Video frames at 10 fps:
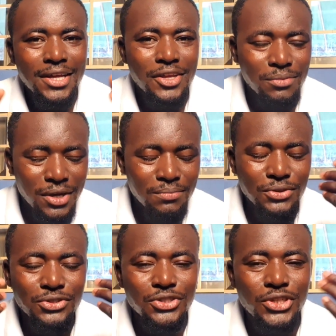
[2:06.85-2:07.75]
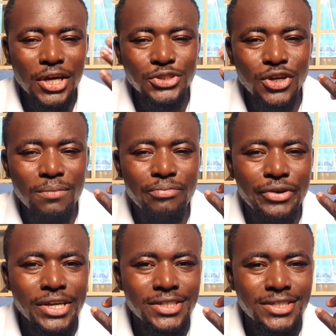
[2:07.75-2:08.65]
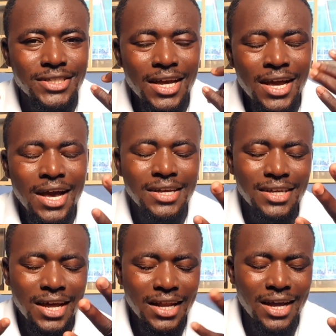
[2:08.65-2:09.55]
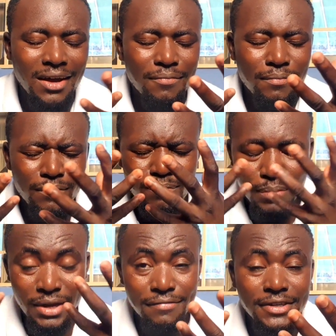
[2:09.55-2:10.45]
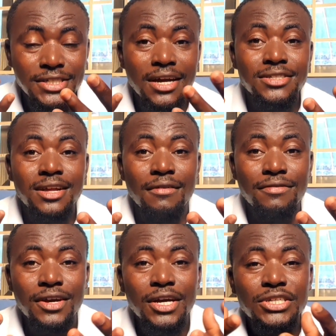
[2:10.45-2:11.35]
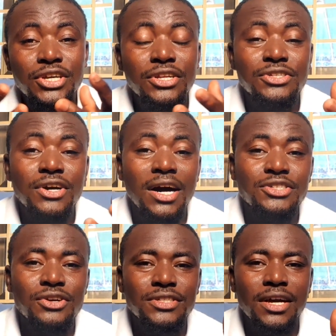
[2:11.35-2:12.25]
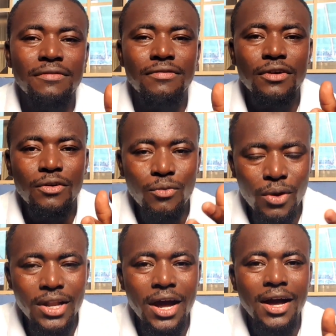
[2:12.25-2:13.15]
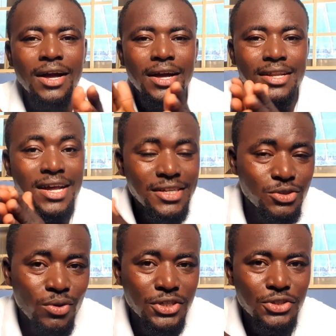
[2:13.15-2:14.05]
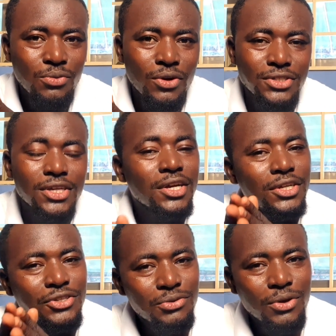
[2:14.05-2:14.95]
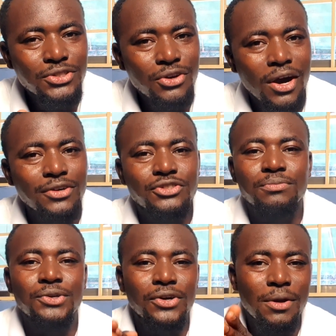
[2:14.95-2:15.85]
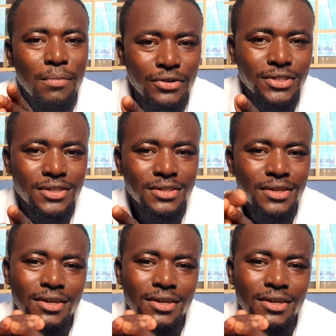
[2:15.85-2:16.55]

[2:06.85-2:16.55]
They'll be able to enjoy breeze and other beneficial stuff. So you need to ask yourself whether that is what you want. Do you want your house to be on a mountain?